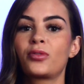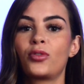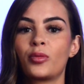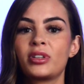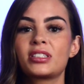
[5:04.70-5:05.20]

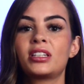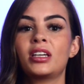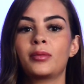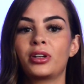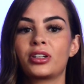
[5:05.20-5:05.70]
performance
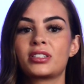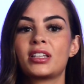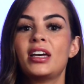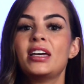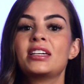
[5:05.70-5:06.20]
inhibitors
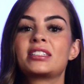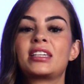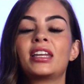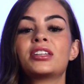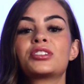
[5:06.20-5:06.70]
is getting